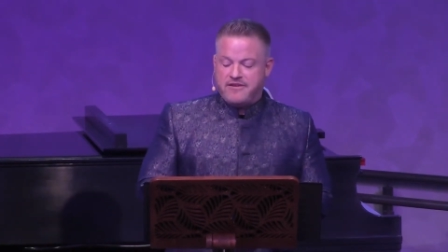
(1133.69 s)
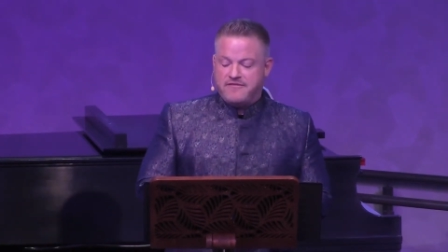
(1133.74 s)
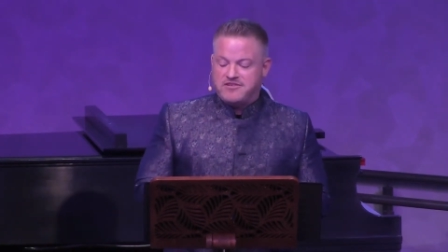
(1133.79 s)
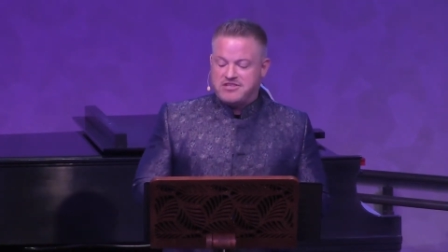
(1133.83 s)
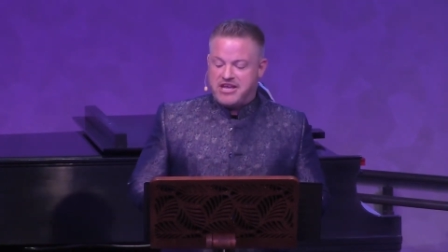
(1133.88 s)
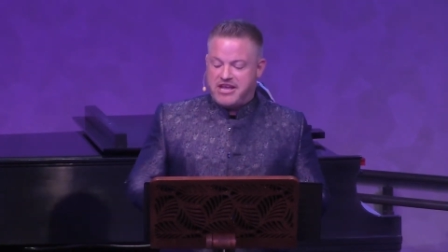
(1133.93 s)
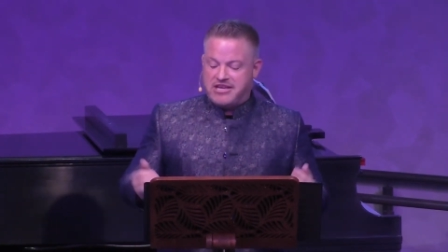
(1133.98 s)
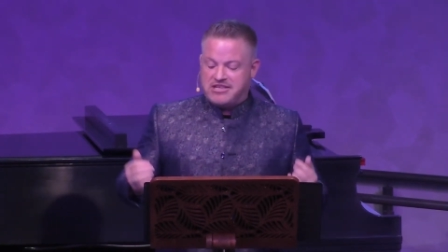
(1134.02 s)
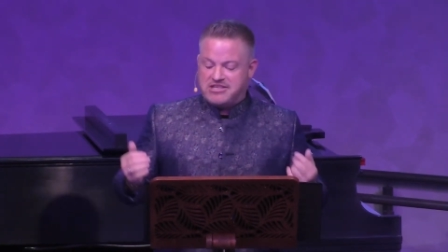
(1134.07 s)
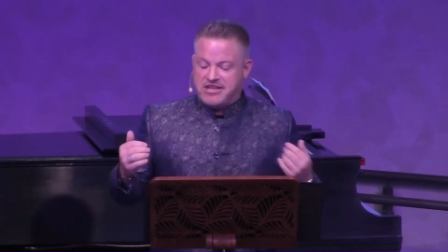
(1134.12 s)
of
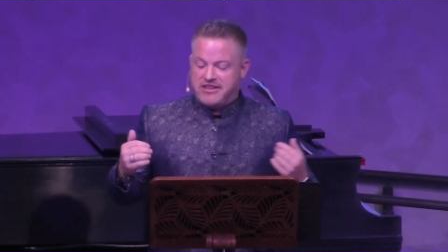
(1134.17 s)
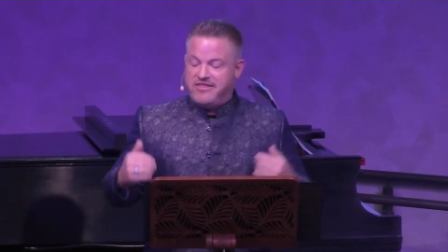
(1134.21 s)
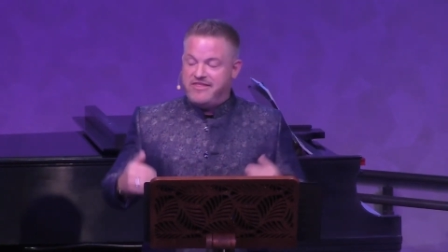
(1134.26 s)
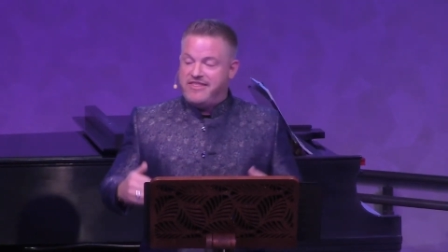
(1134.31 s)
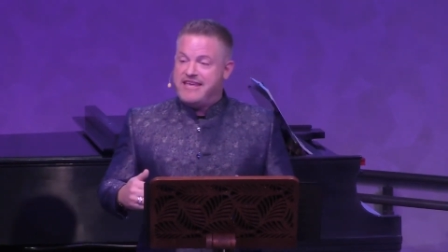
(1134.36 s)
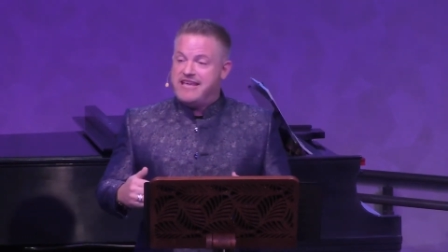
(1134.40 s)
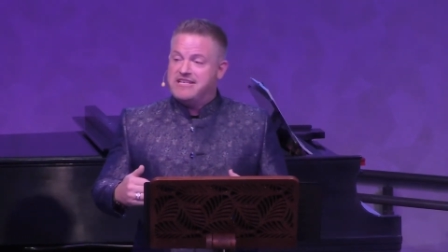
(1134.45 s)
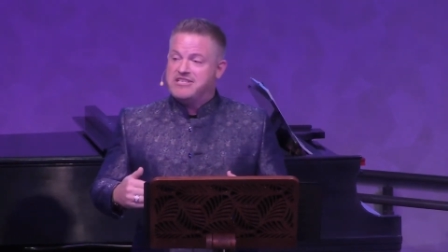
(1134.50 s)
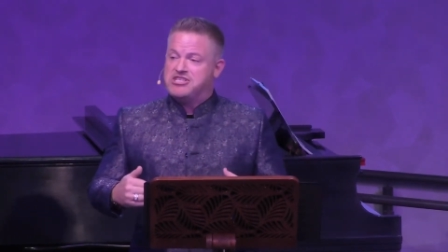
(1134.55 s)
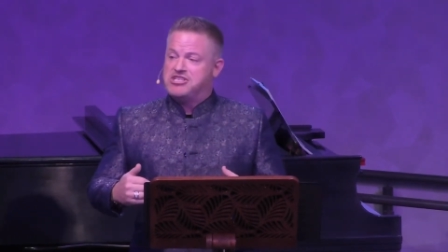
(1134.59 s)
change in
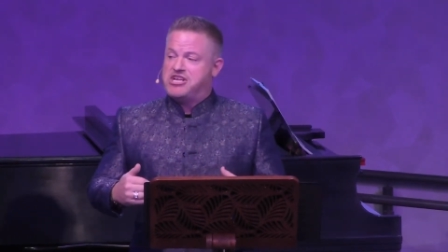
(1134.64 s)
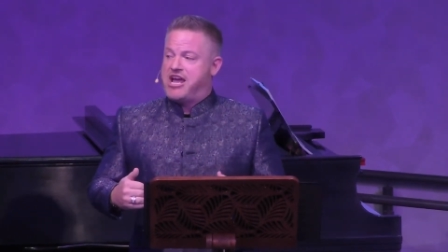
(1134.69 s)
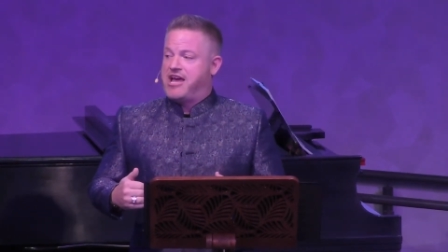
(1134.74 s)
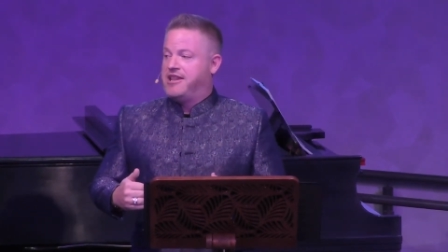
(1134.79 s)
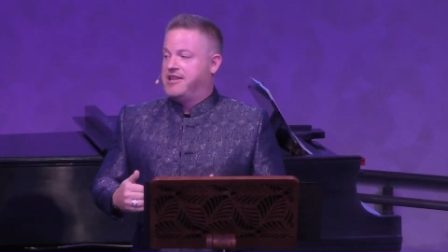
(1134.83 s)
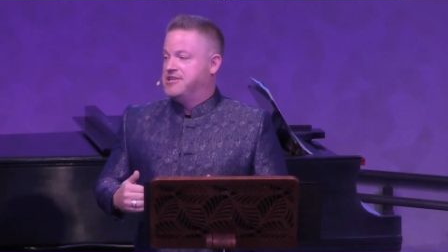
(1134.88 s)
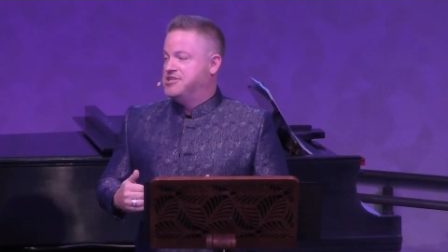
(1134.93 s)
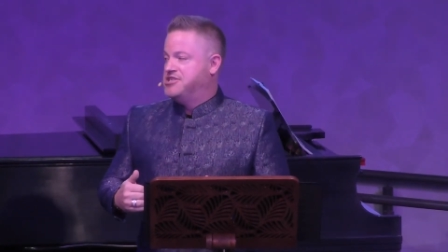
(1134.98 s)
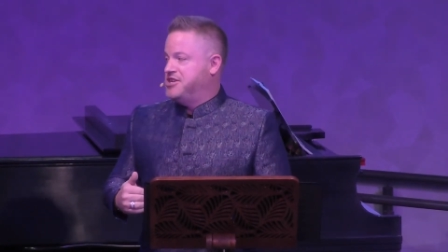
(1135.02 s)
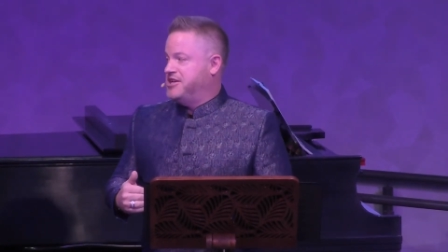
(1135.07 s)
these
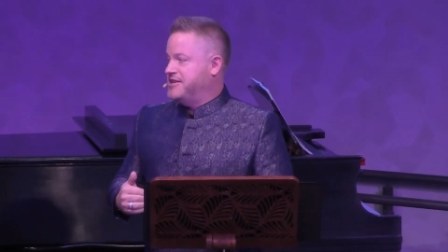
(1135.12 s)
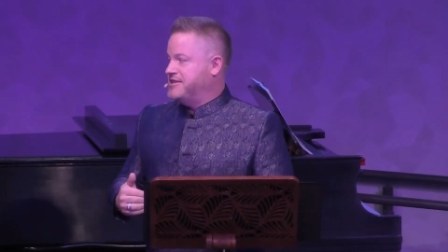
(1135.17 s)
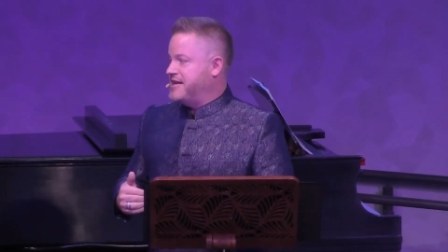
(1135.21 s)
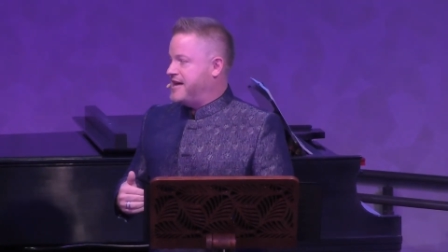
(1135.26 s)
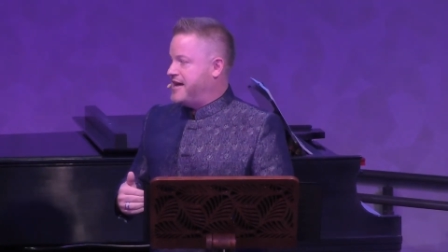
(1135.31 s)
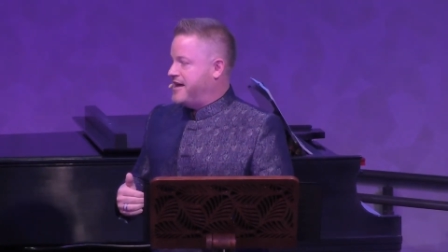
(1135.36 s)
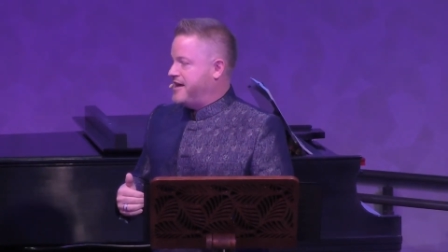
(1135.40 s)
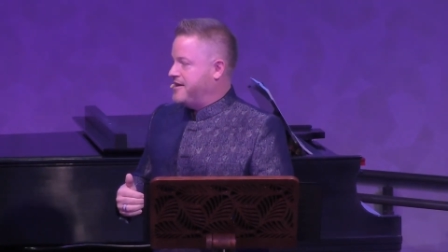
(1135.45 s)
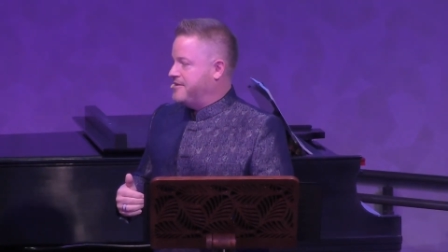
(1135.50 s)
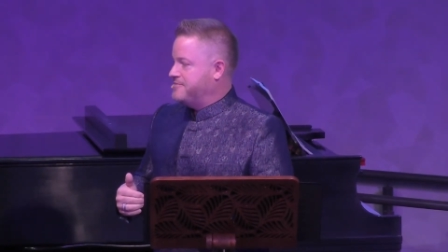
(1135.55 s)
challenging
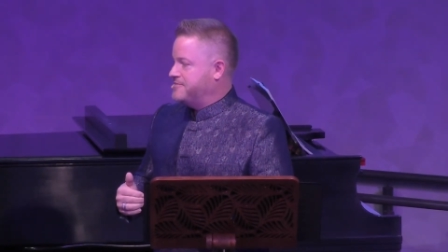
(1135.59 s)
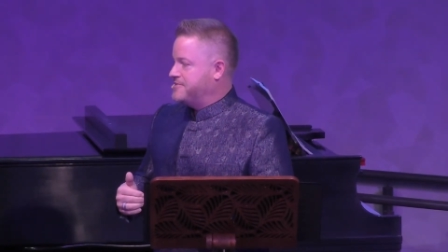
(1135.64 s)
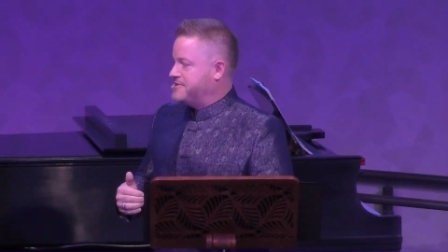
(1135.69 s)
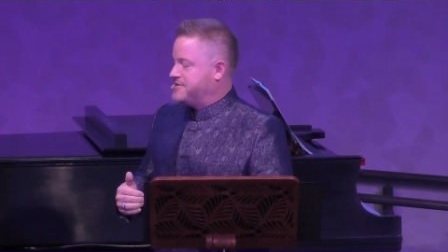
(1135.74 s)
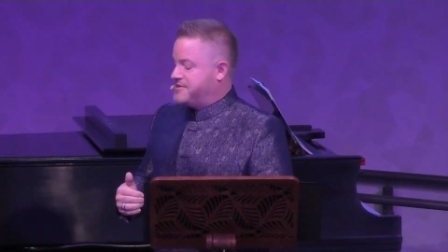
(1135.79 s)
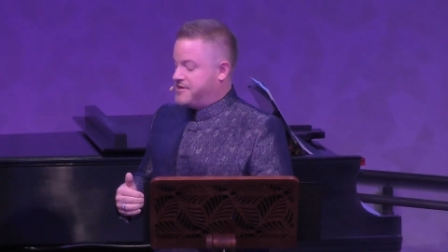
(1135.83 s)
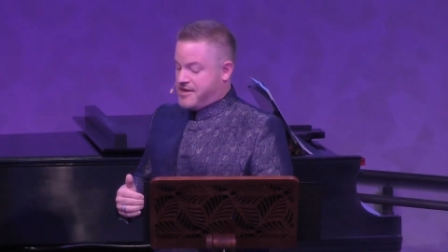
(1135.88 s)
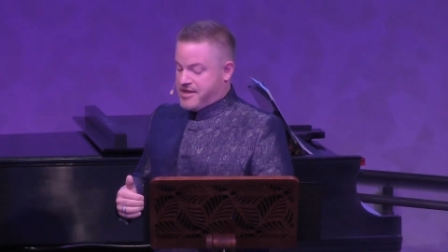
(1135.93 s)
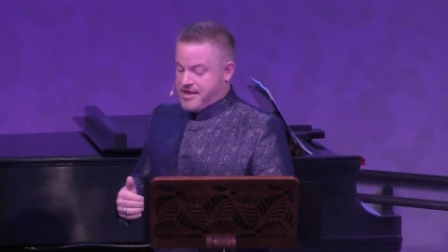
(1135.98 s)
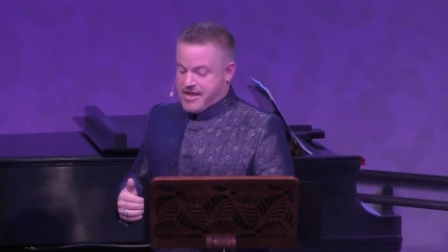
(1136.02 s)

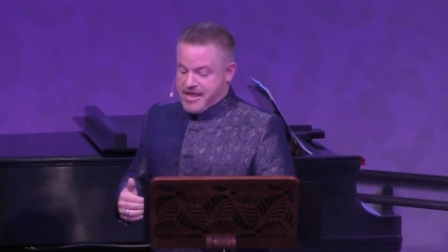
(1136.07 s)
times?